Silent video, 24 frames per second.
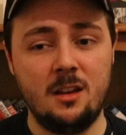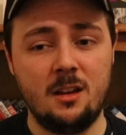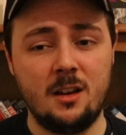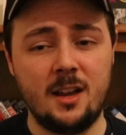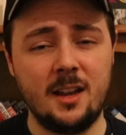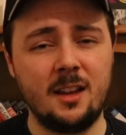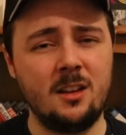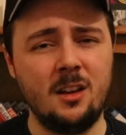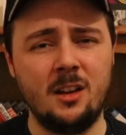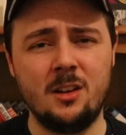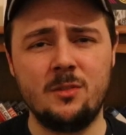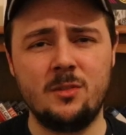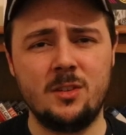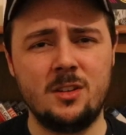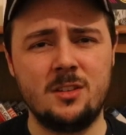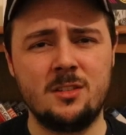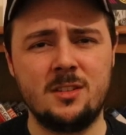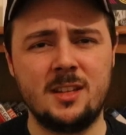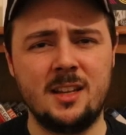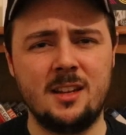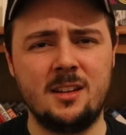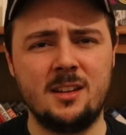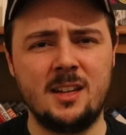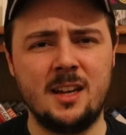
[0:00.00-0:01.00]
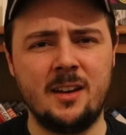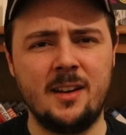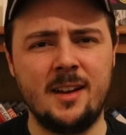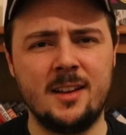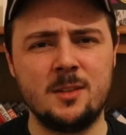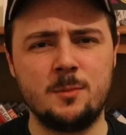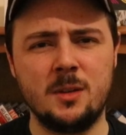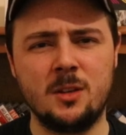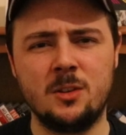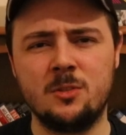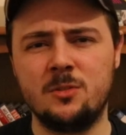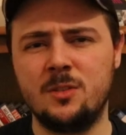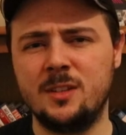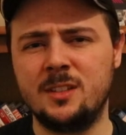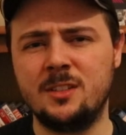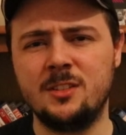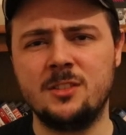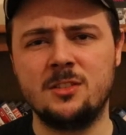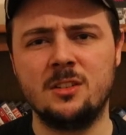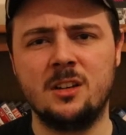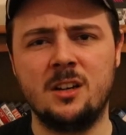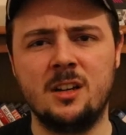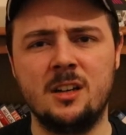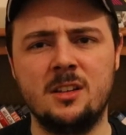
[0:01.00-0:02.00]
I can kind of understand how it has been
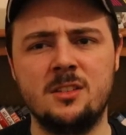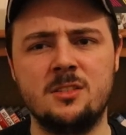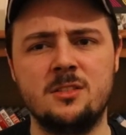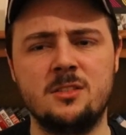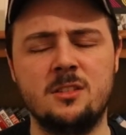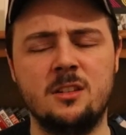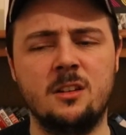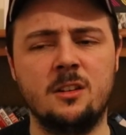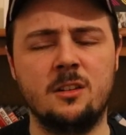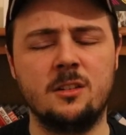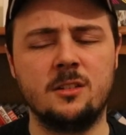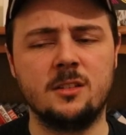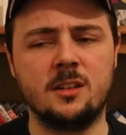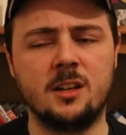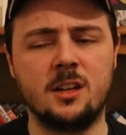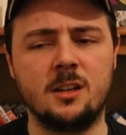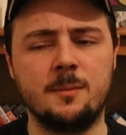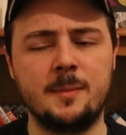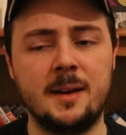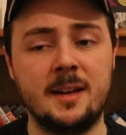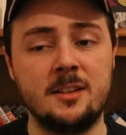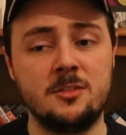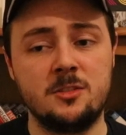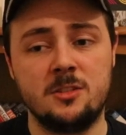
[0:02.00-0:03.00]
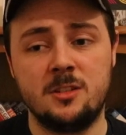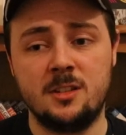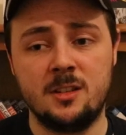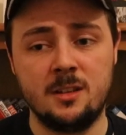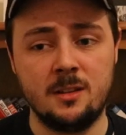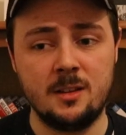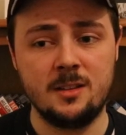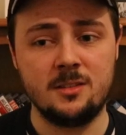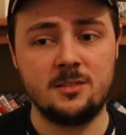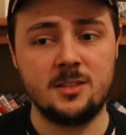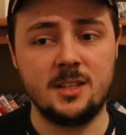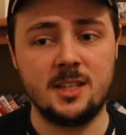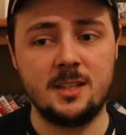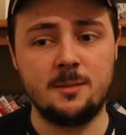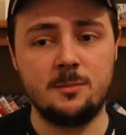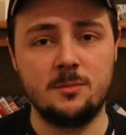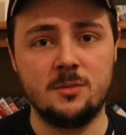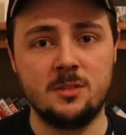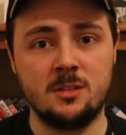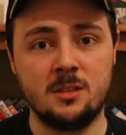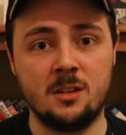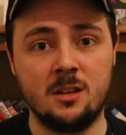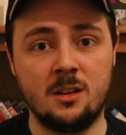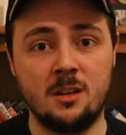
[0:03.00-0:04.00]
criticised, you know, actually it
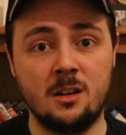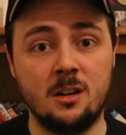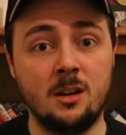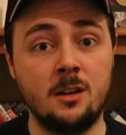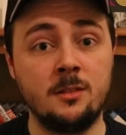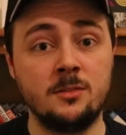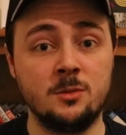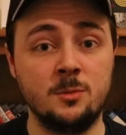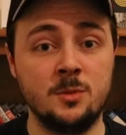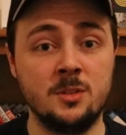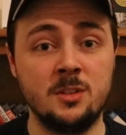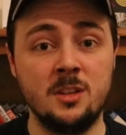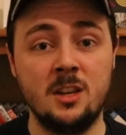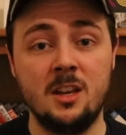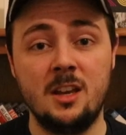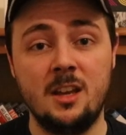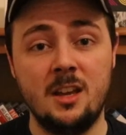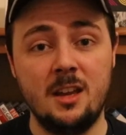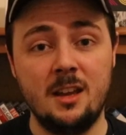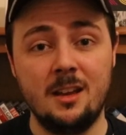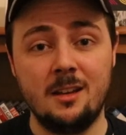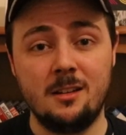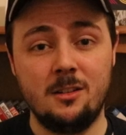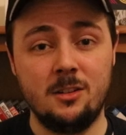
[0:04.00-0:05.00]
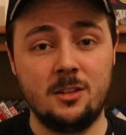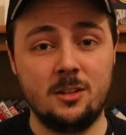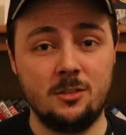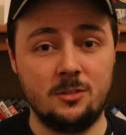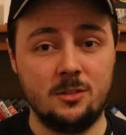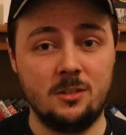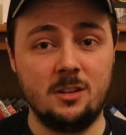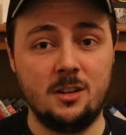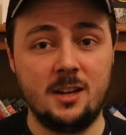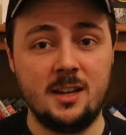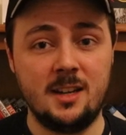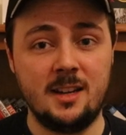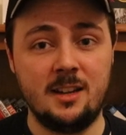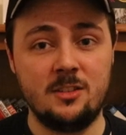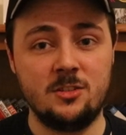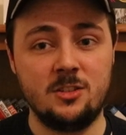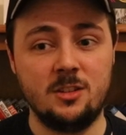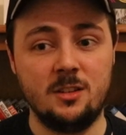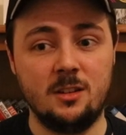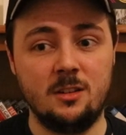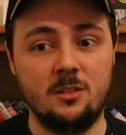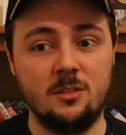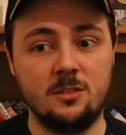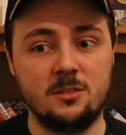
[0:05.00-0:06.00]
seems afterwards. Looking online,
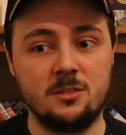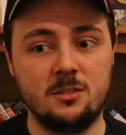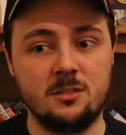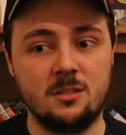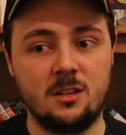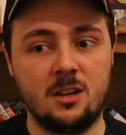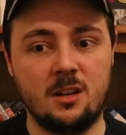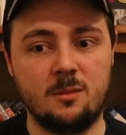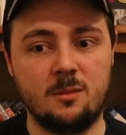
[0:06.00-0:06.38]
actually, I looked,